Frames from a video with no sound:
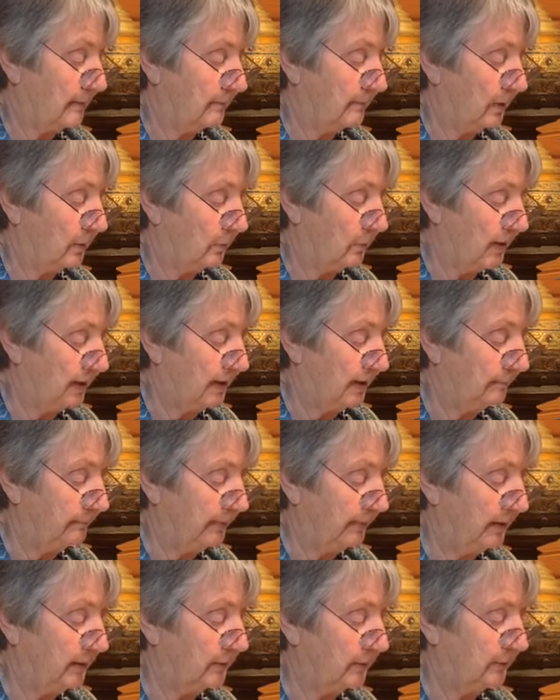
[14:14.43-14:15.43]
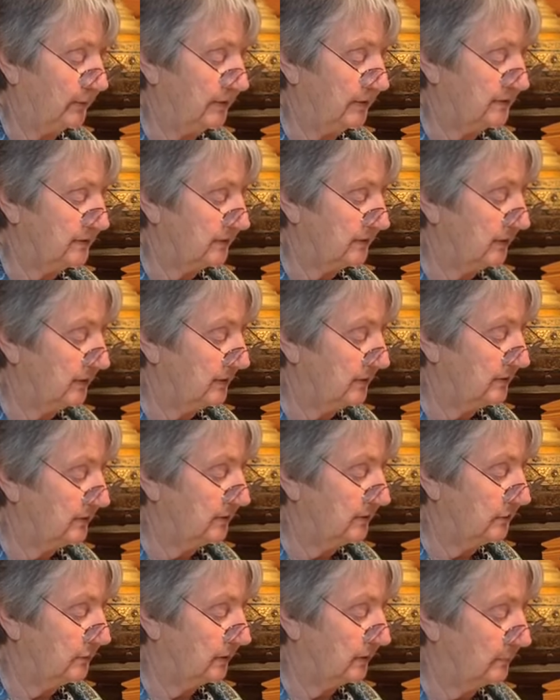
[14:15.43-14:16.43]
But when a bhikkhu is
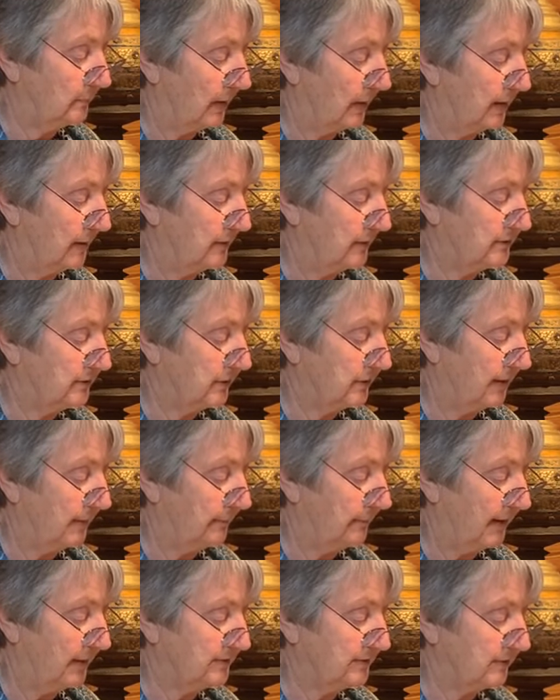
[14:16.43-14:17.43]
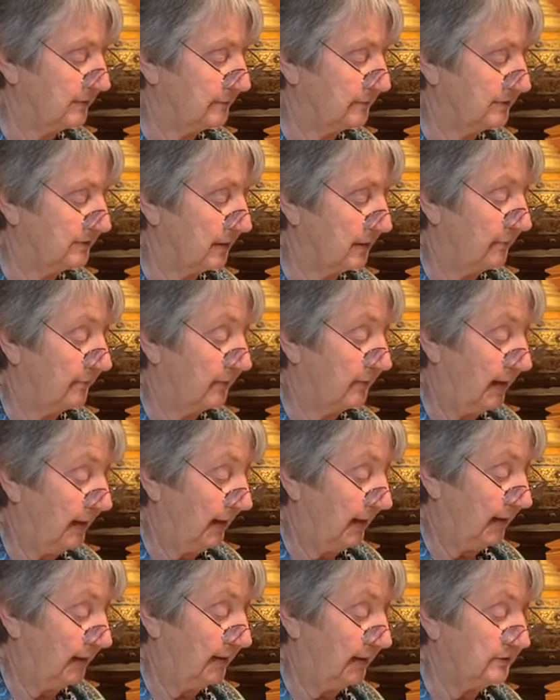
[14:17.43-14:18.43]
easy to admonish and makes himself
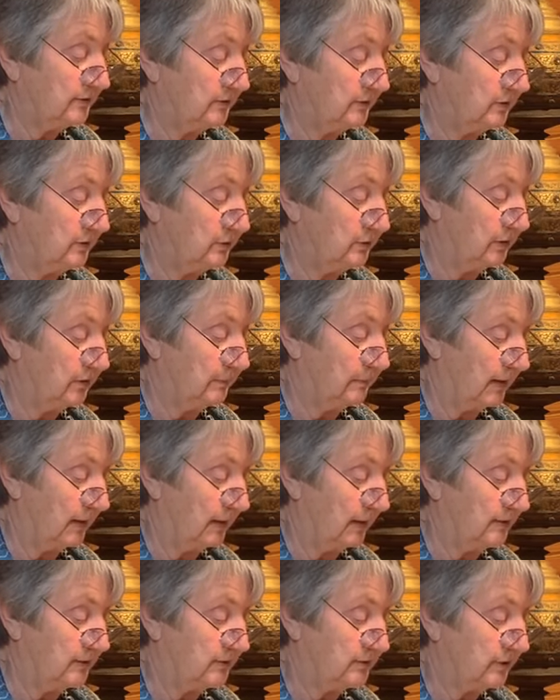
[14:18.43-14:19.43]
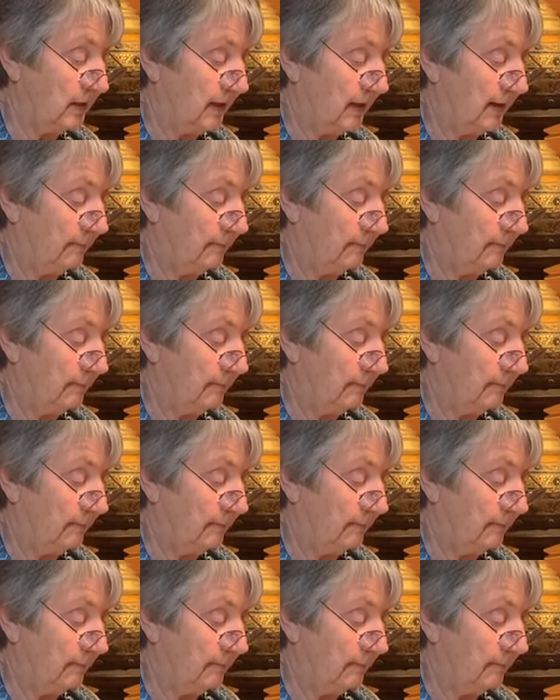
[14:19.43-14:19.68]
easy to admonish